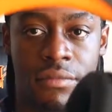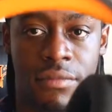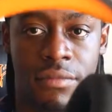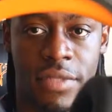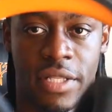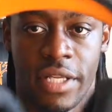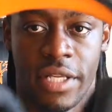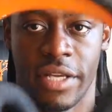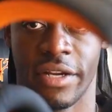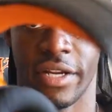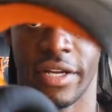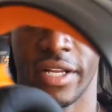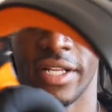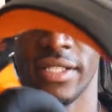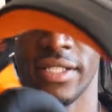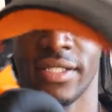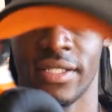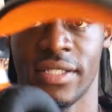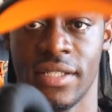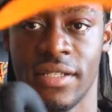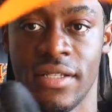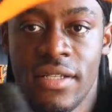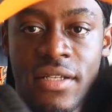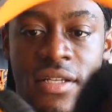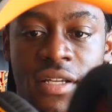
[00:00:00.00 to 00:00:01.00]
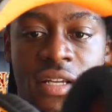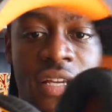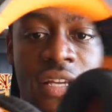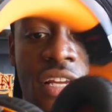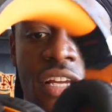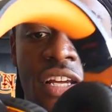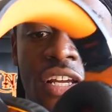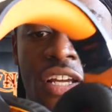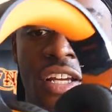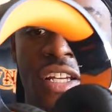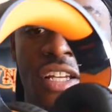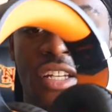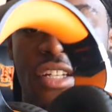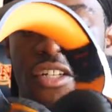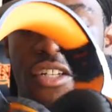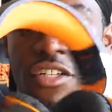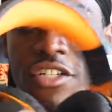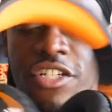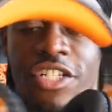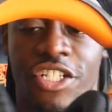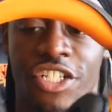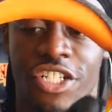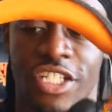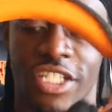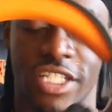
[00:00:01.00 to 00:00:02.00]
There it is. The
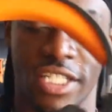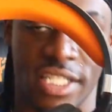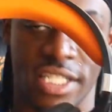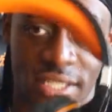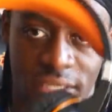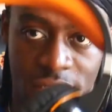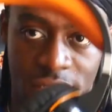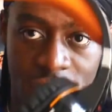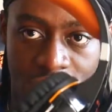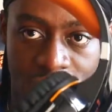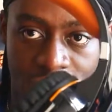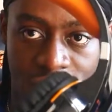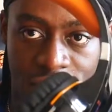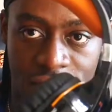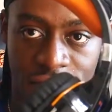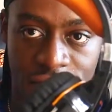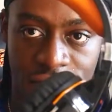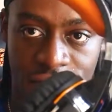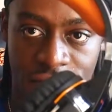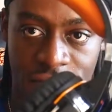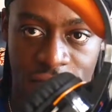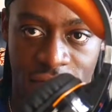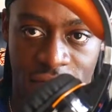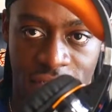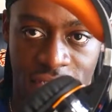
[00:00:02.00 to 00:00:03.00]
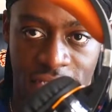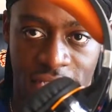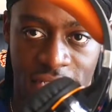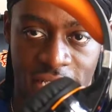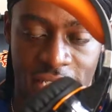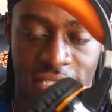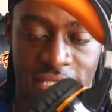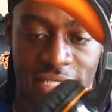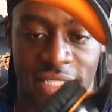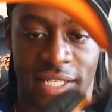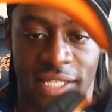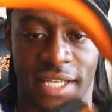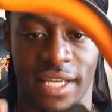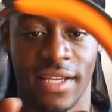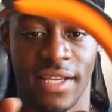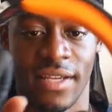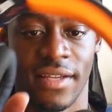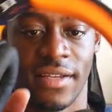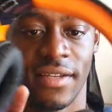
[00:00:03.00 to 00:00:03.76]
cushion is soft, as you can see.